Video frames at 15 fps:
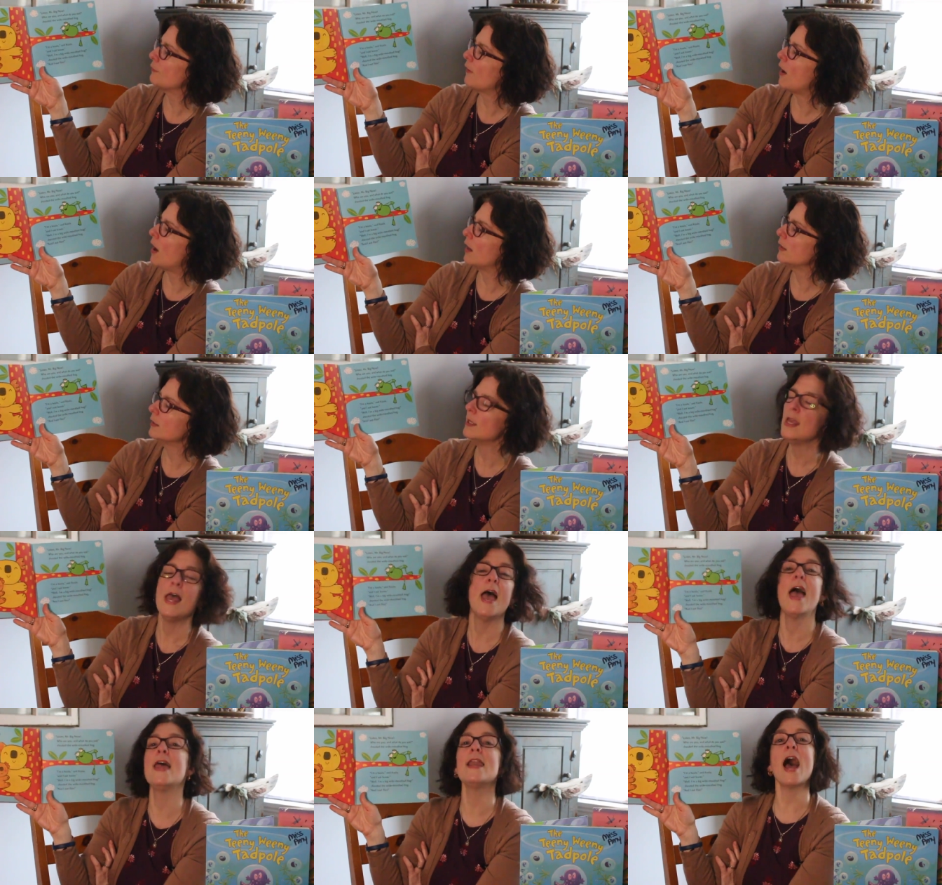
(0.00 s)
frog,
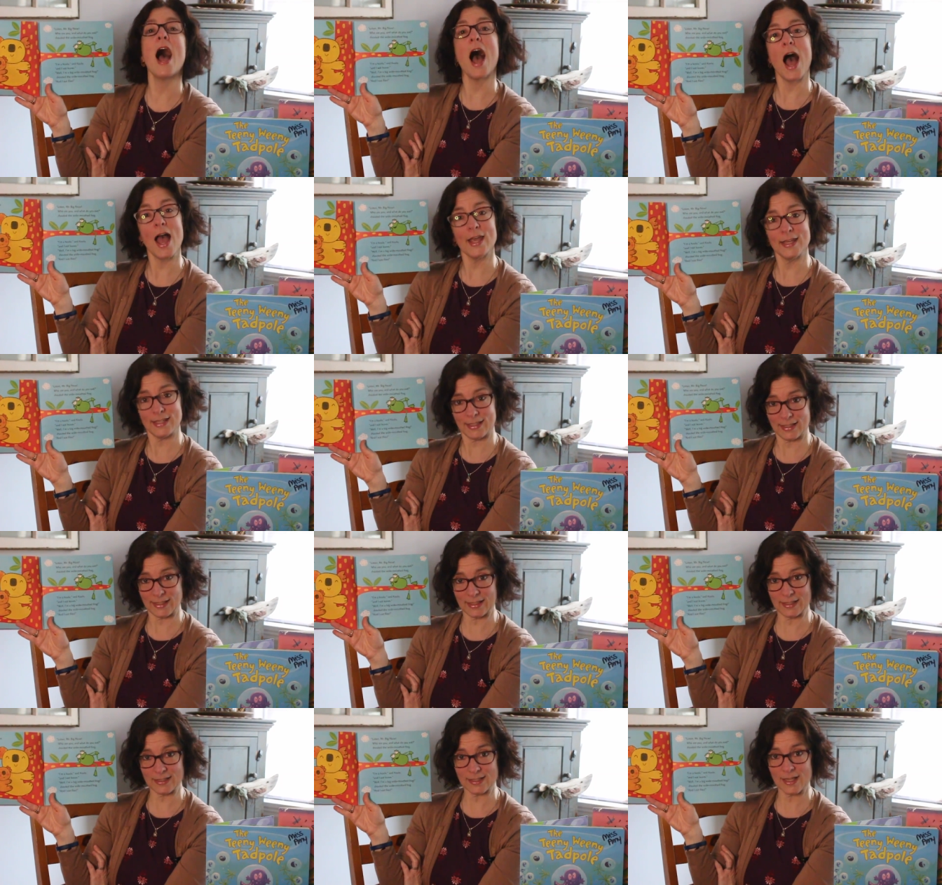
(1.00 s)
and I
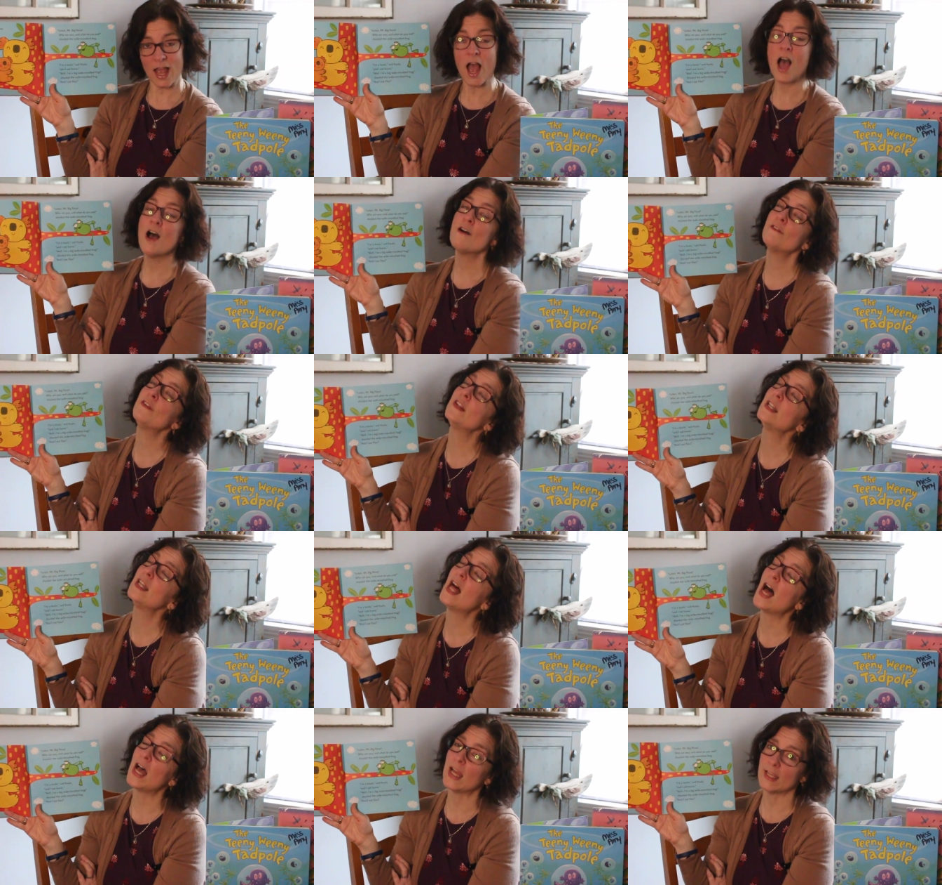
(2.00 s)
eat
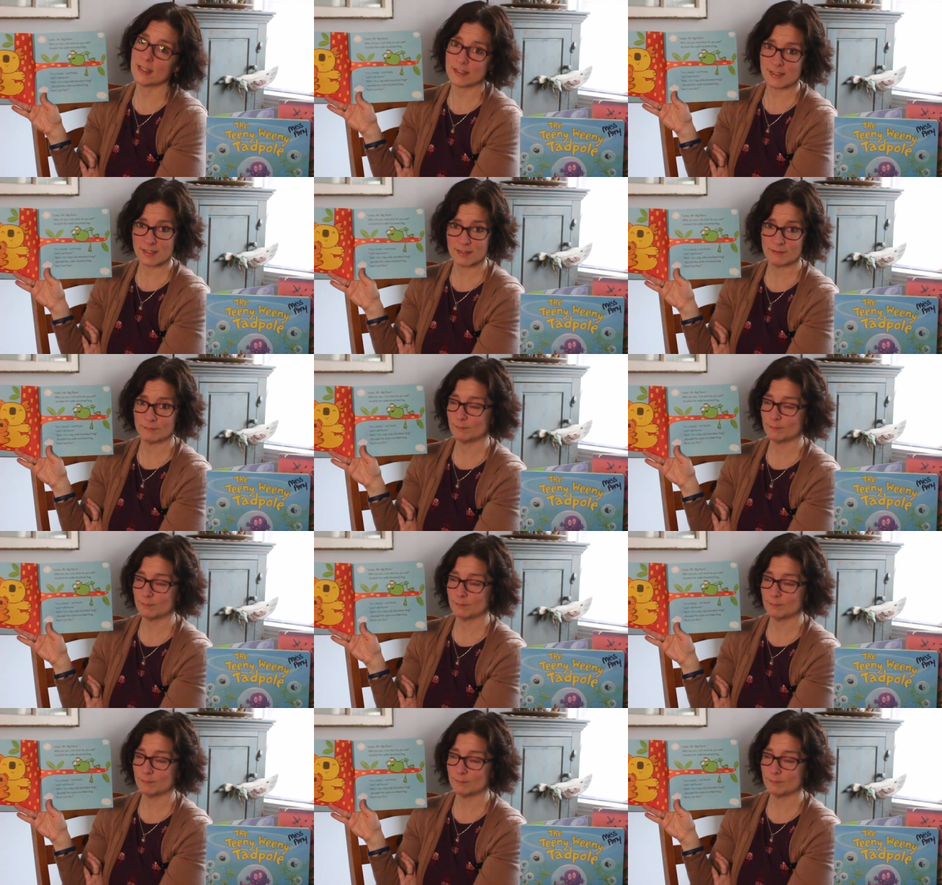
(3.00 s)
flies.